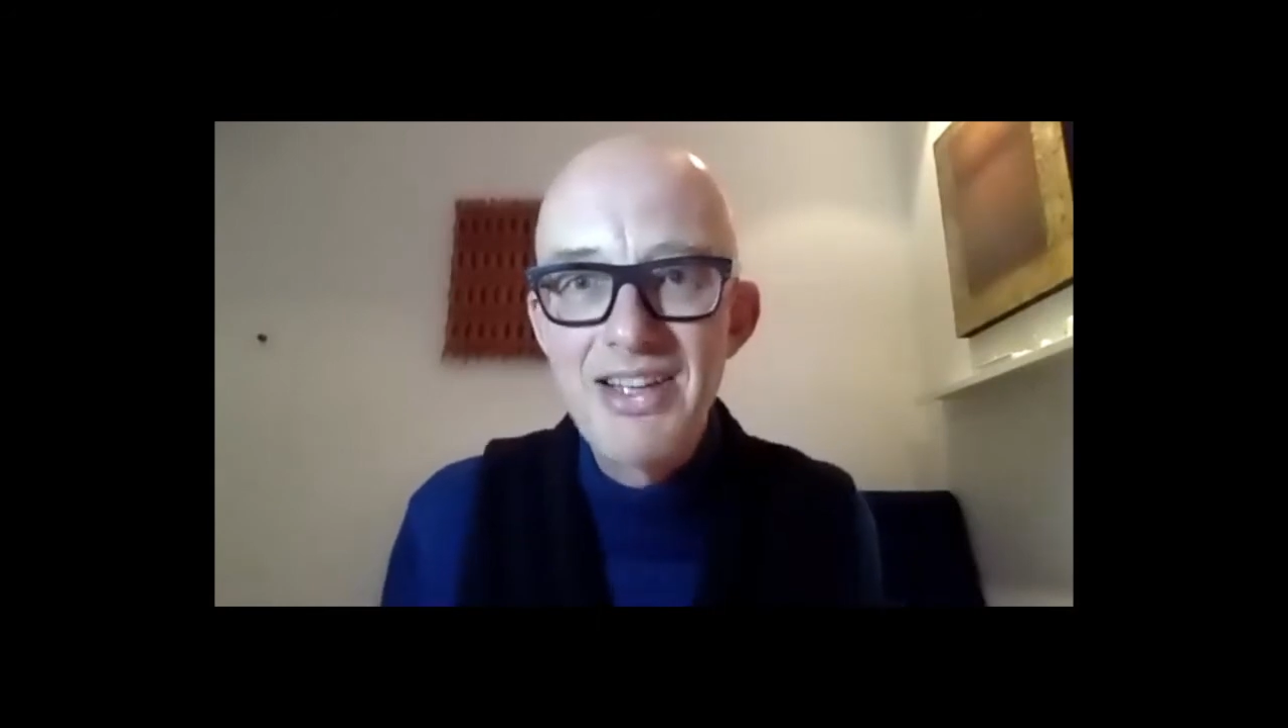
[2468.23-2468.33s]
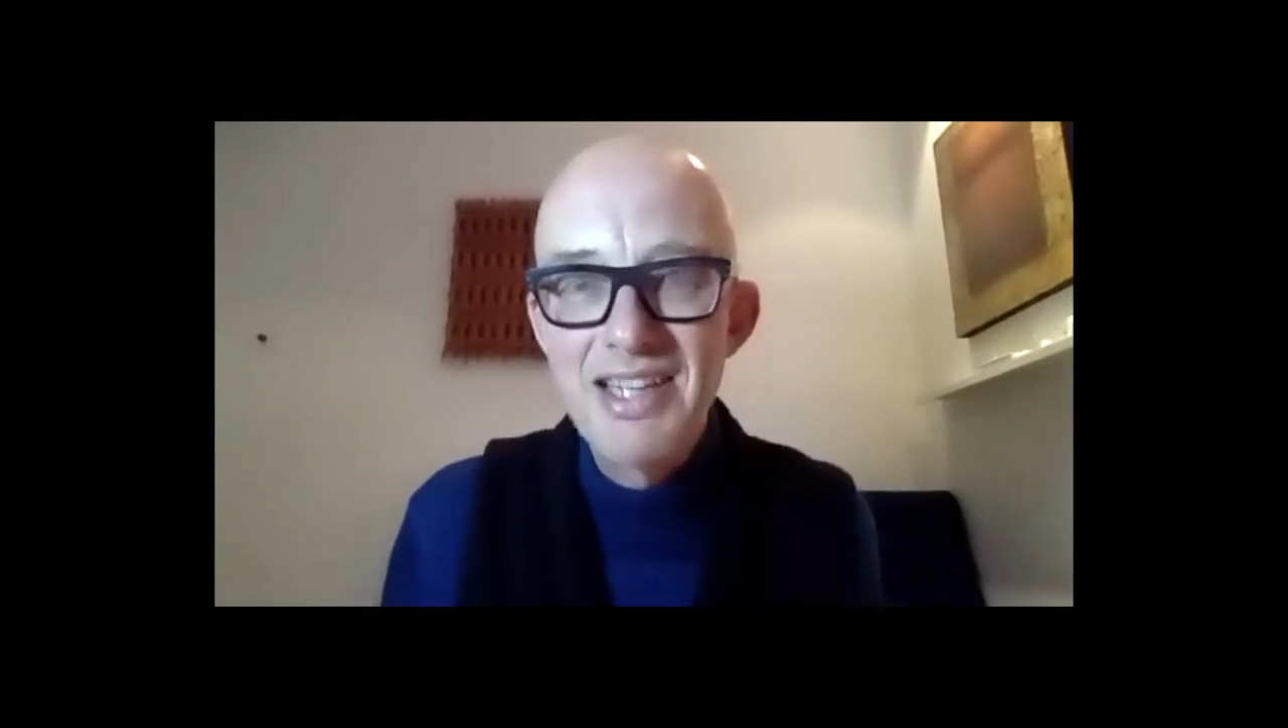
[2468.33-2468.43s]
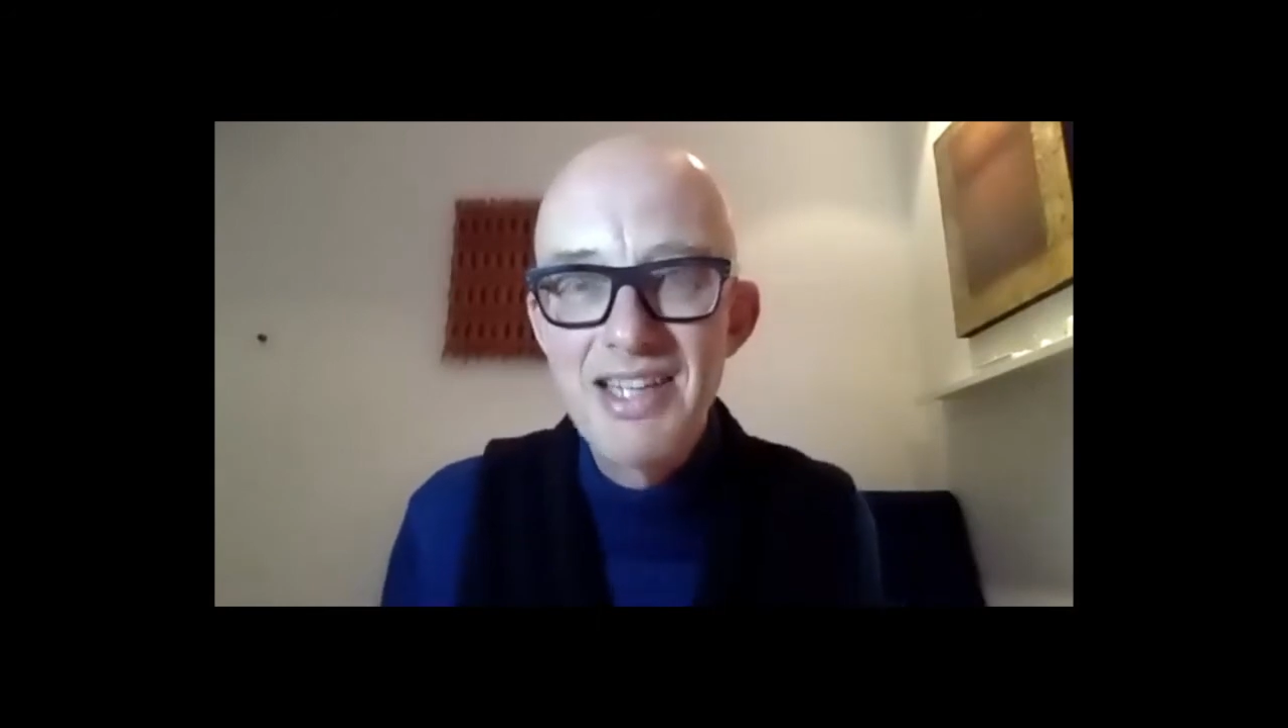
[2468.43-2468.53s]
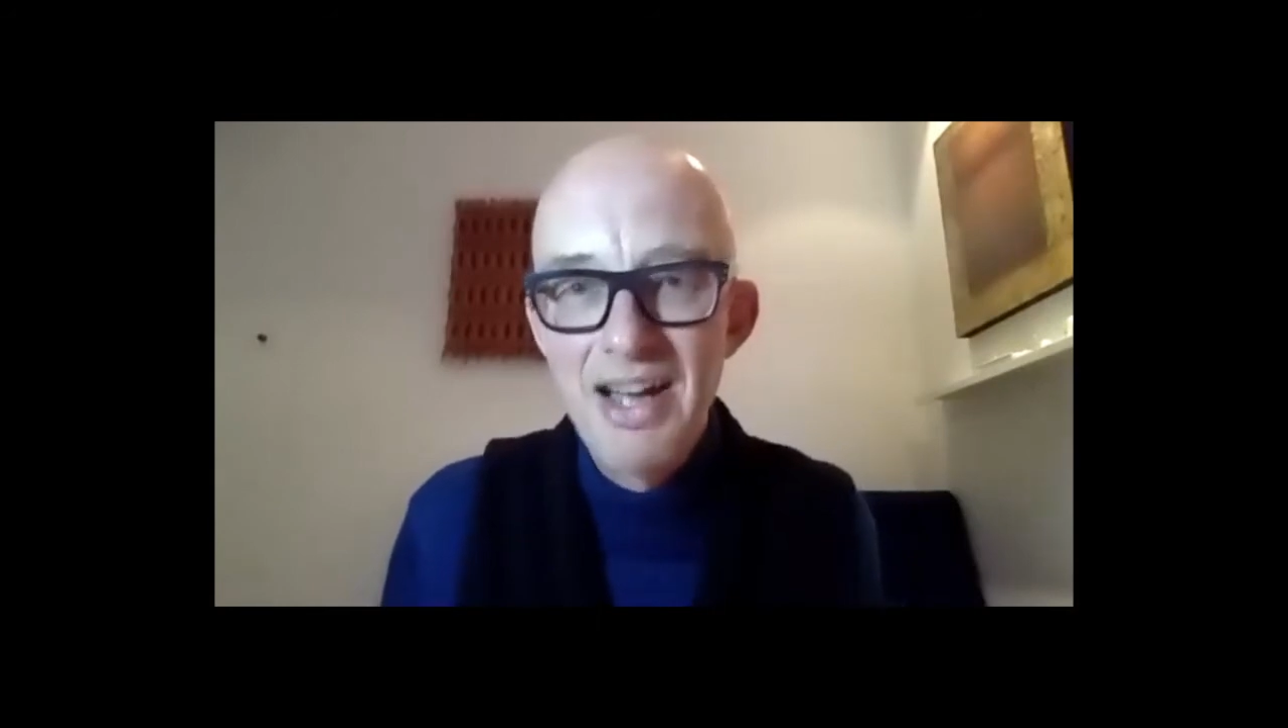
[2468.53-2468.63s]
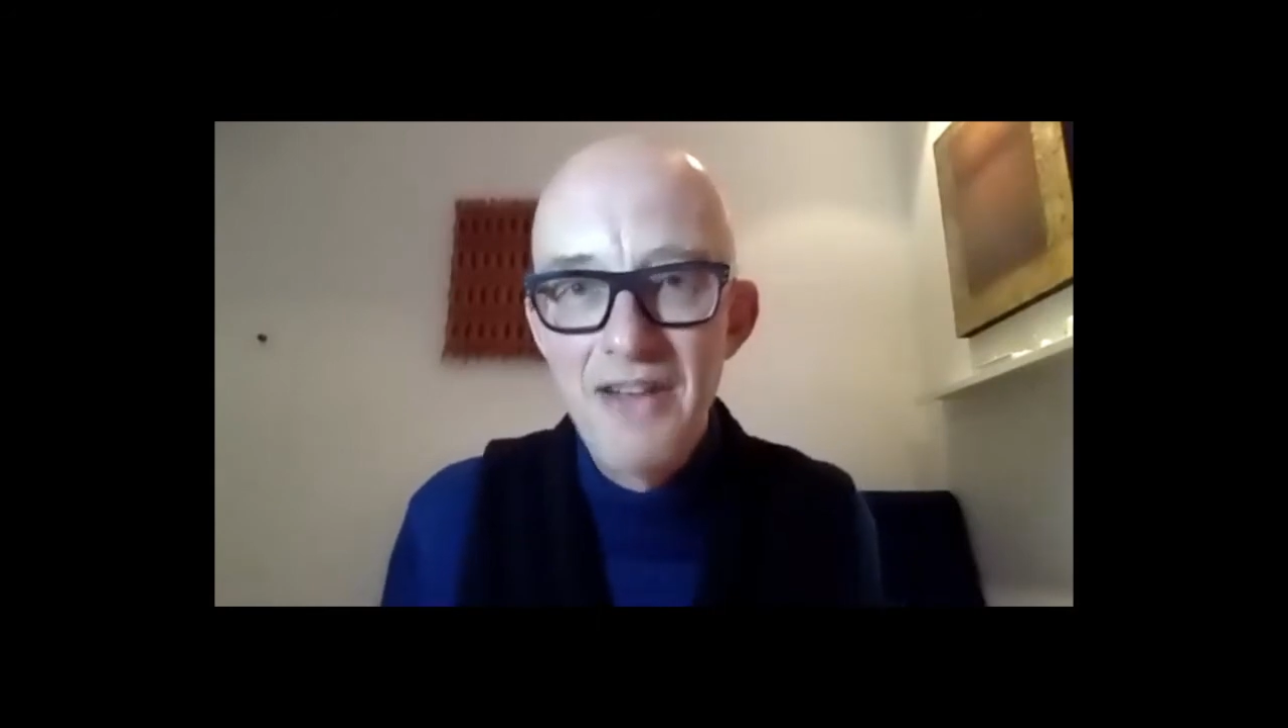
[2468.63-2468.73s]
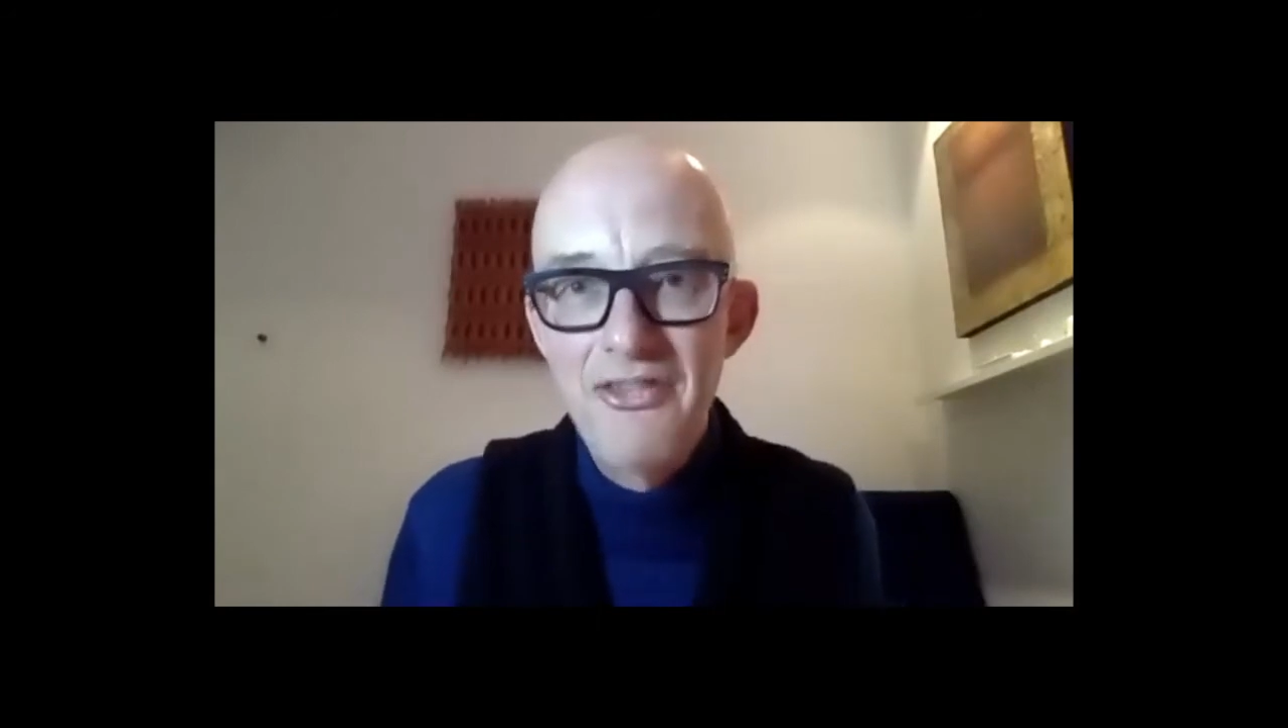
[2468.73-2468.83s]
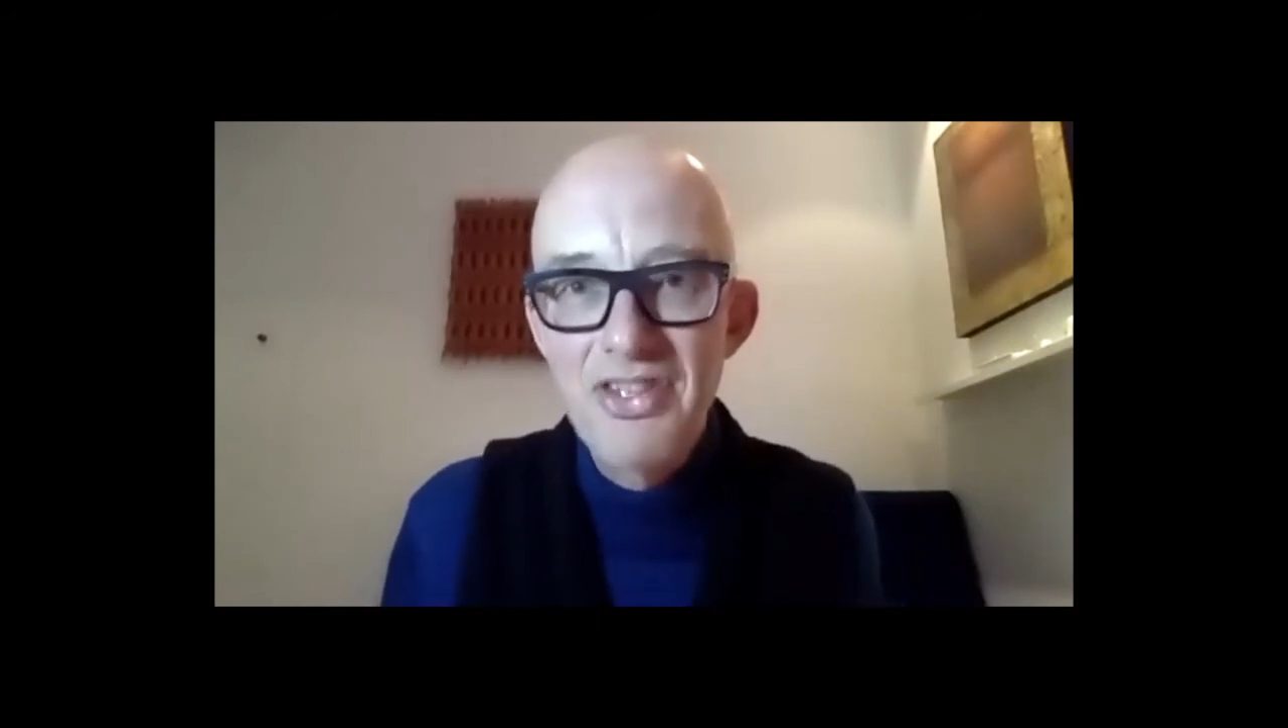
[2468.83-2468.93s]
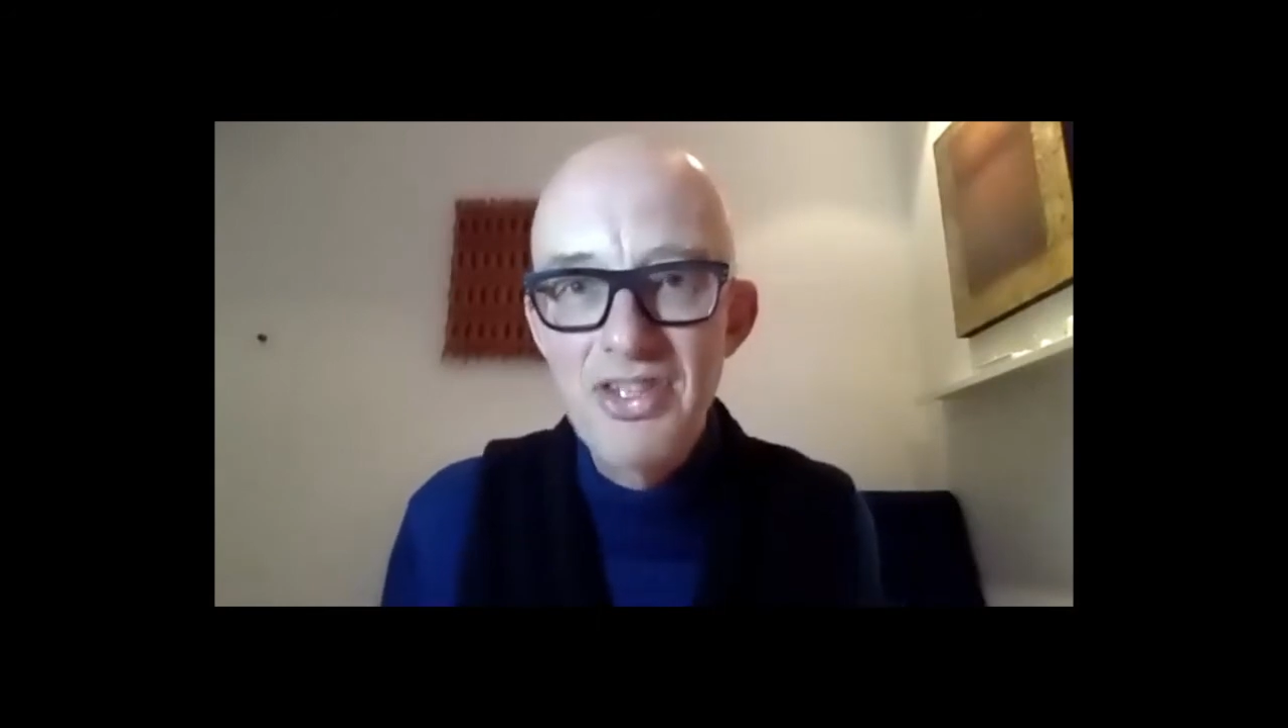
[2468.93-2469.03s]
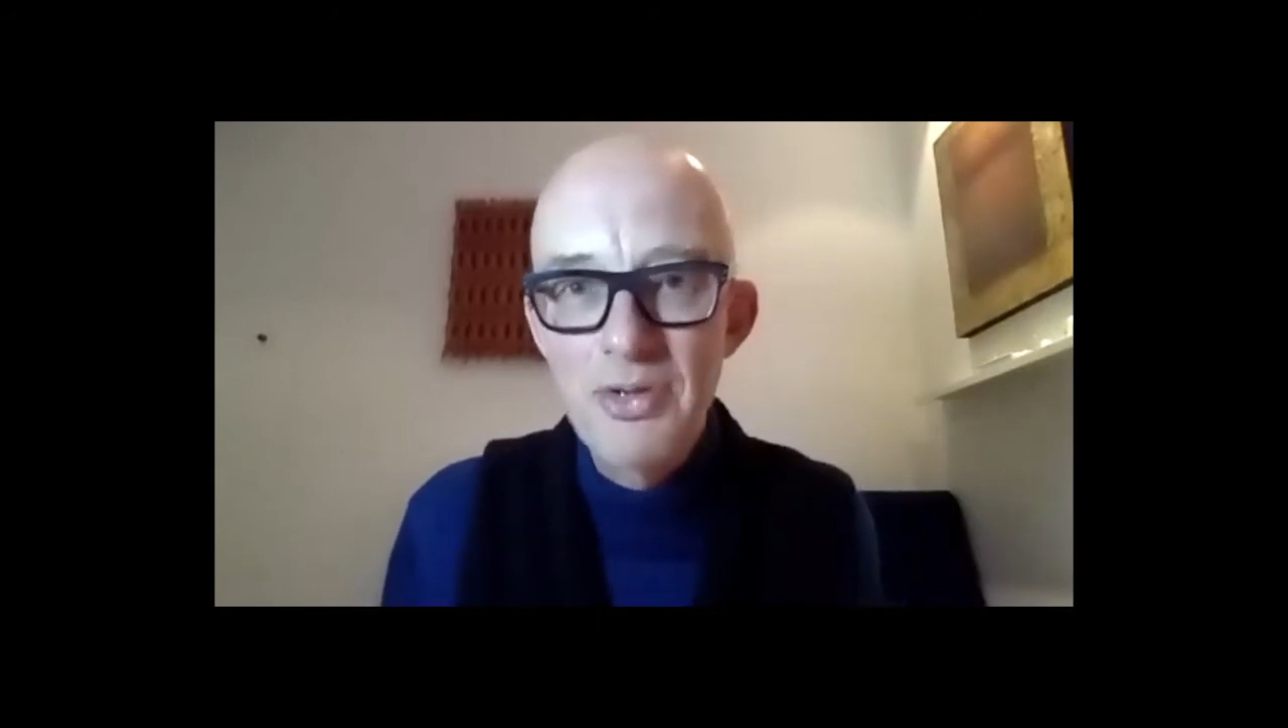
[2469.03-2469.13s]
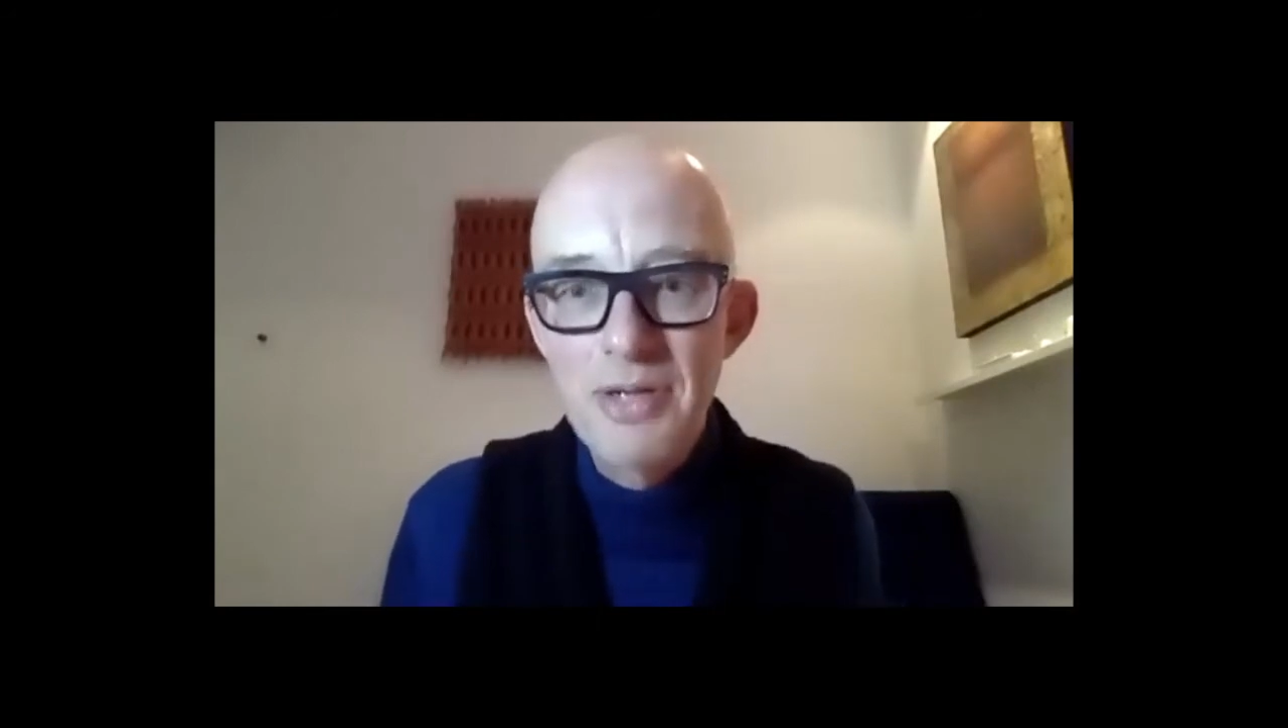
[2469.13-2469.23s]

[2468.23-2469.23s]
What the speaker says: in our viscera,